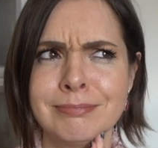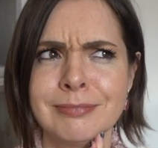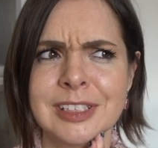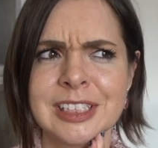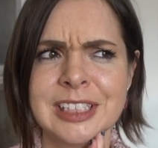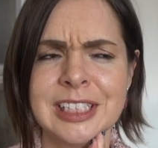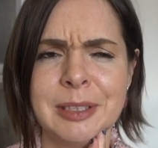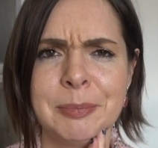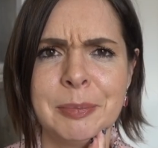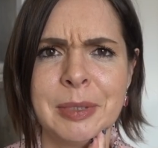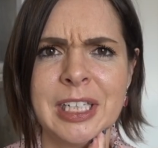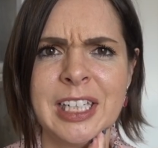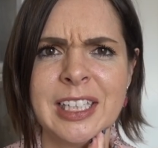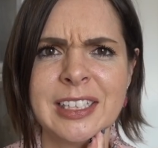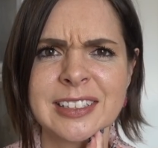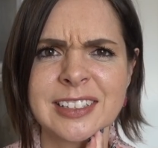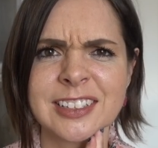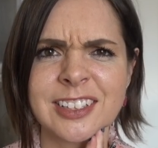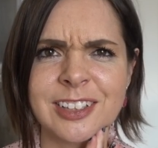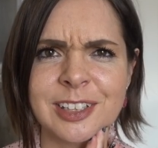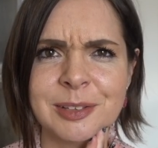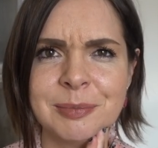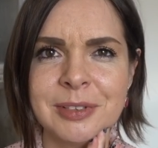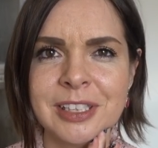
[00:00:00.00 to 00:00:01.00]
See you in my
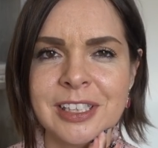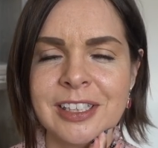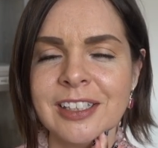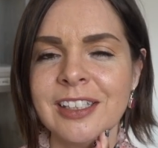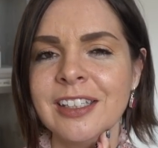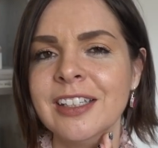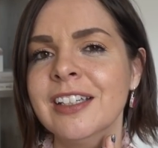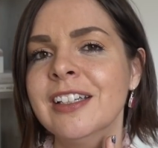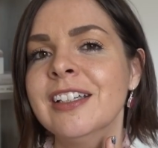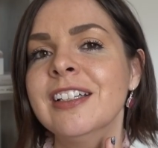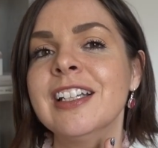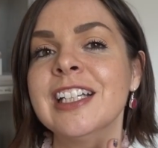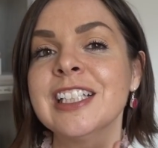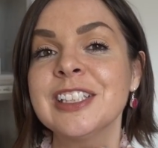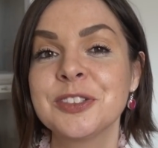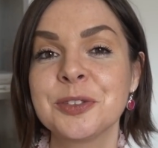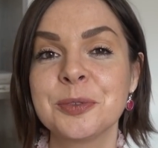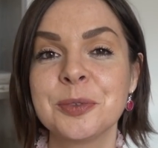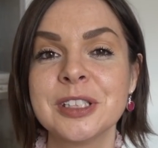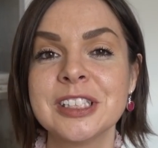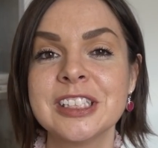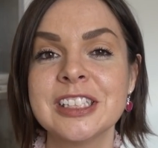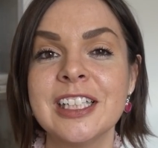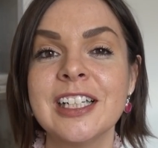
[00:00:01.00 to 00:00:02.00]
next time. Thanks
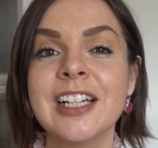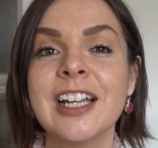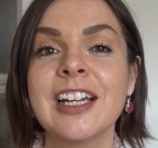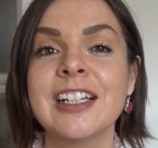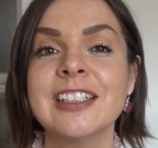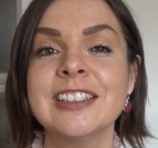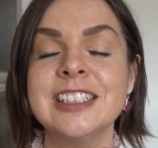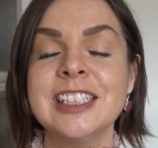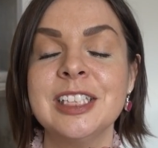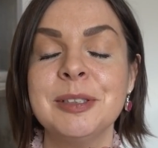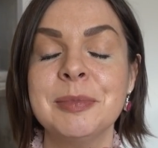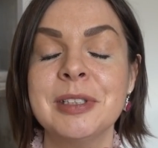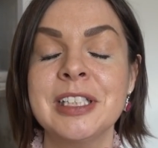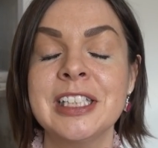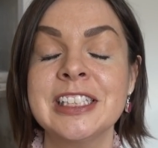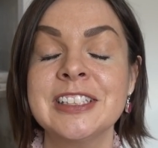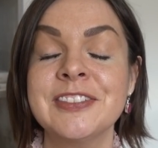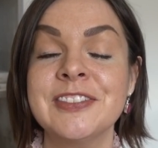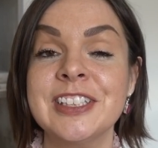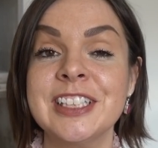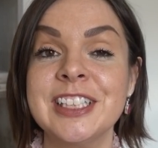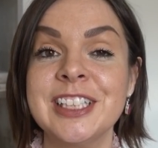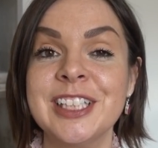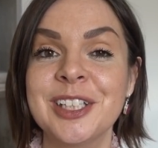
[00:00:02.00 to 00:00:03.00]
for watching, and I'll see you in my
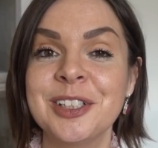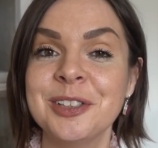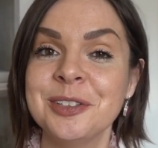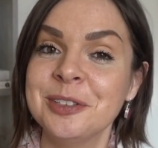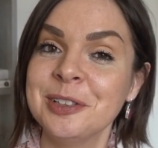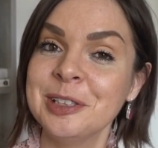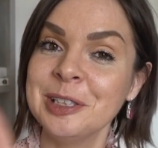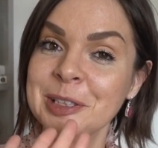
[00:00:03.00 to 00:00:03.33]
next video.